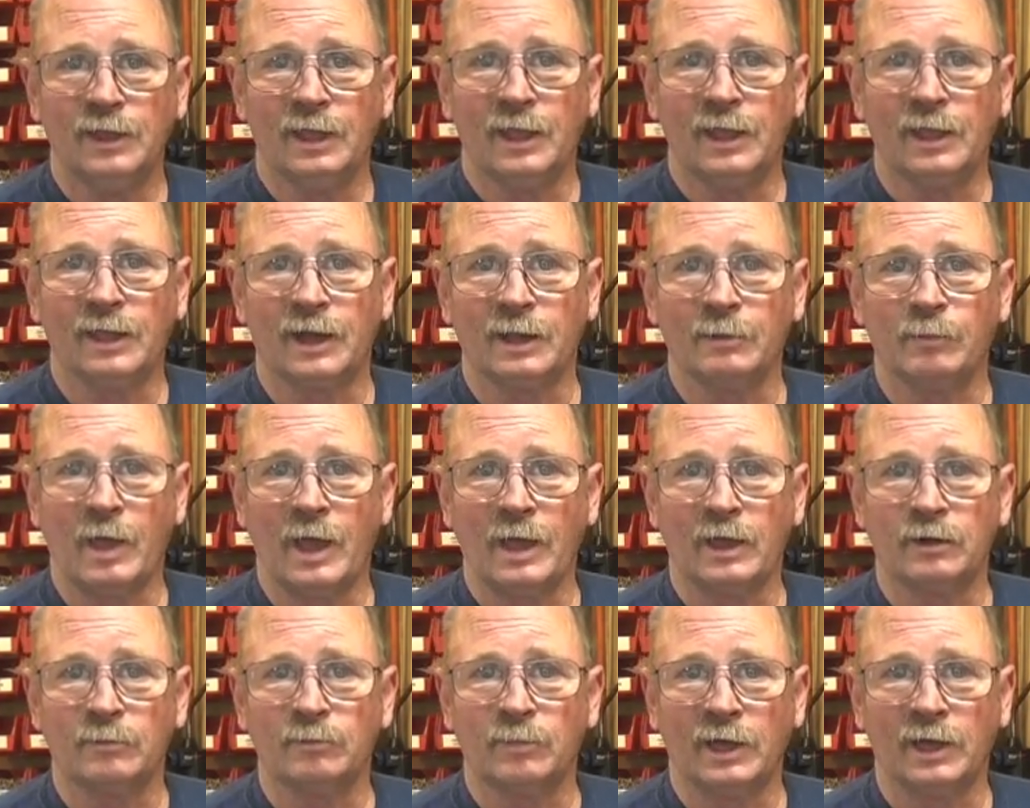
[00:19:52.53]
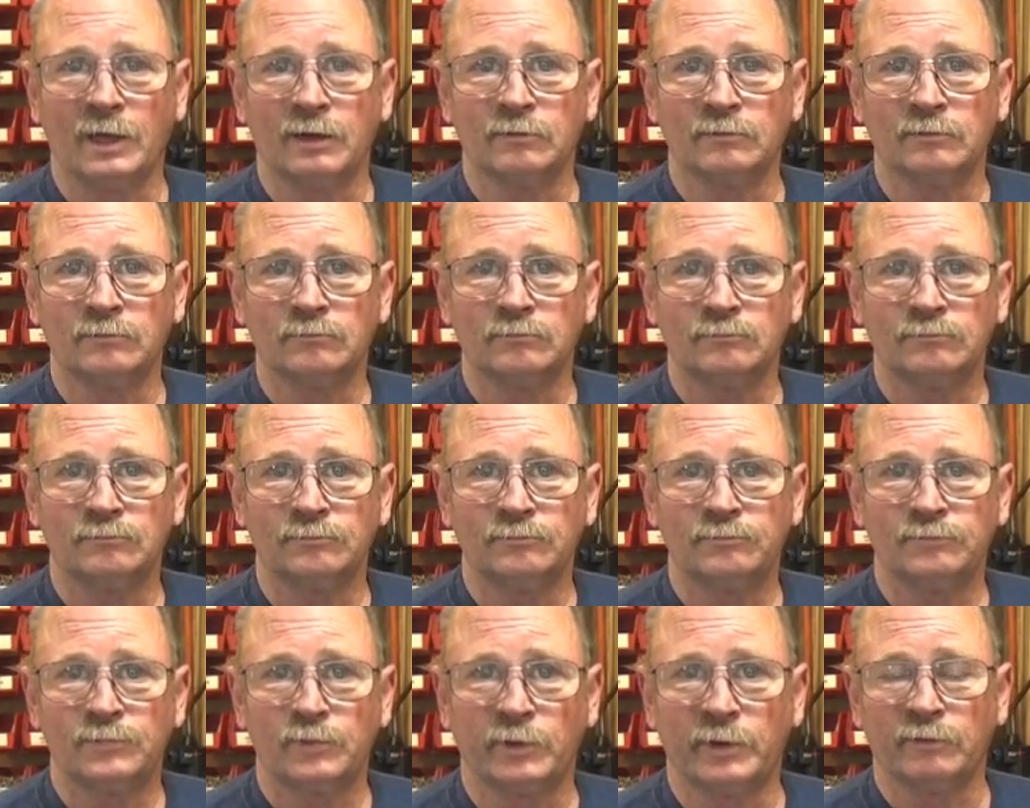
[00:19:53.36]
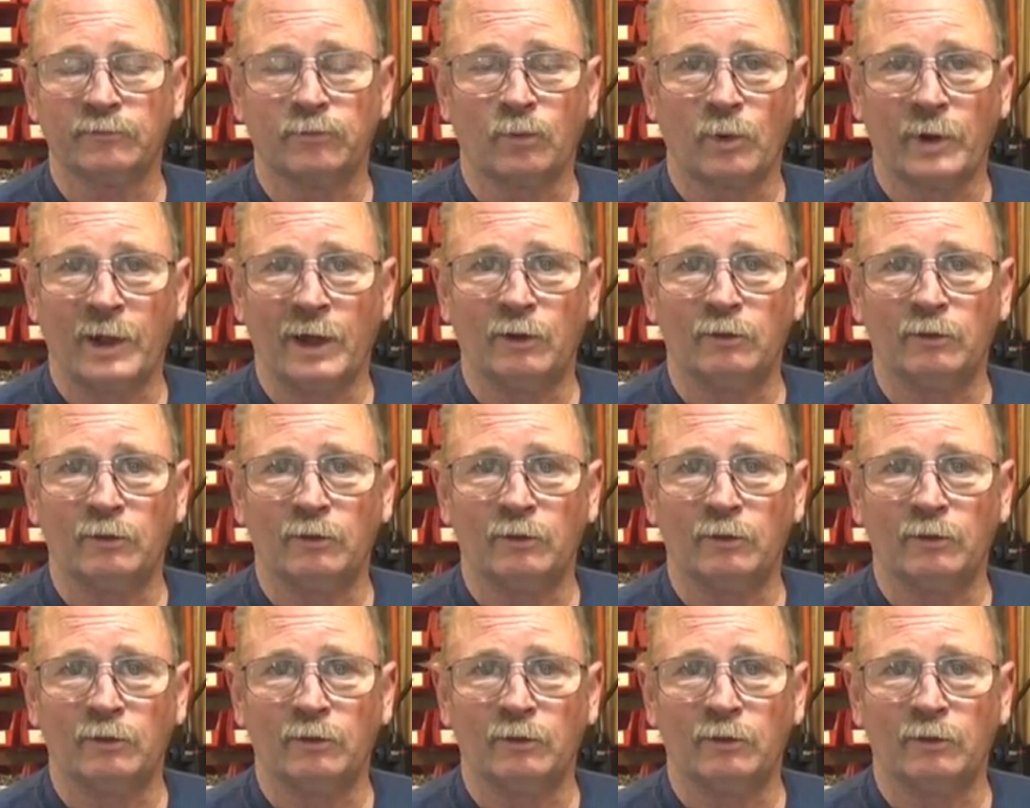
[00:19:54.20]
and I'm out about 3 or 4